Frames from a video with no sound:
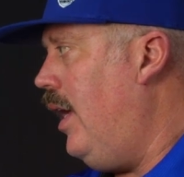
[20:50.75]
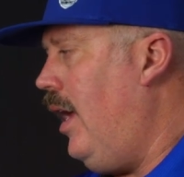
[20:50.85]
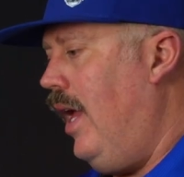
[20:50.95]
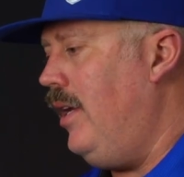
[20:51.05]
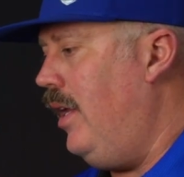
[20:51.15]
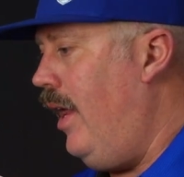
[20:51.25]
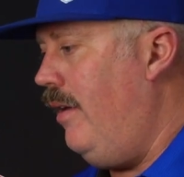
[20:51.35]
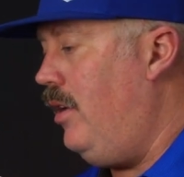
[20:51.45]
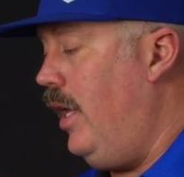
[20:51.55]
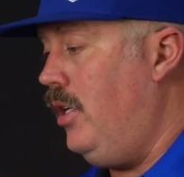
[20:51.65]

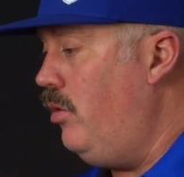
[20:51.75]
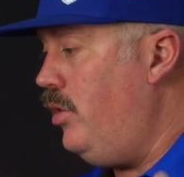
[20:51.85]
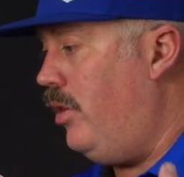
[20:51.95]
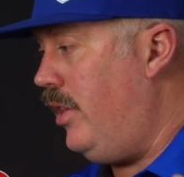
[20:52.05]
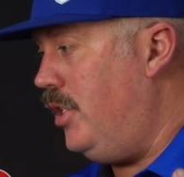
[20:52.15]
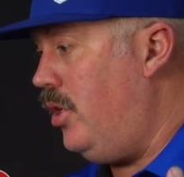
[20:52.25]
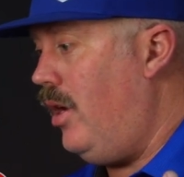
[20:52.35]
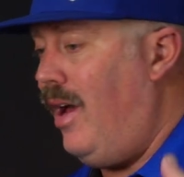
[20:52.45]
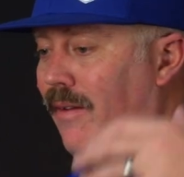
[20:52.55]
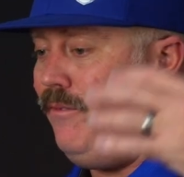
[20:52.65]
And don't do the things you're
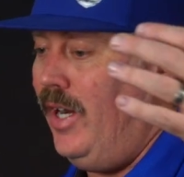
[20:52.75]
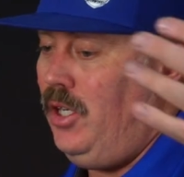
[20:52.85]
not, and find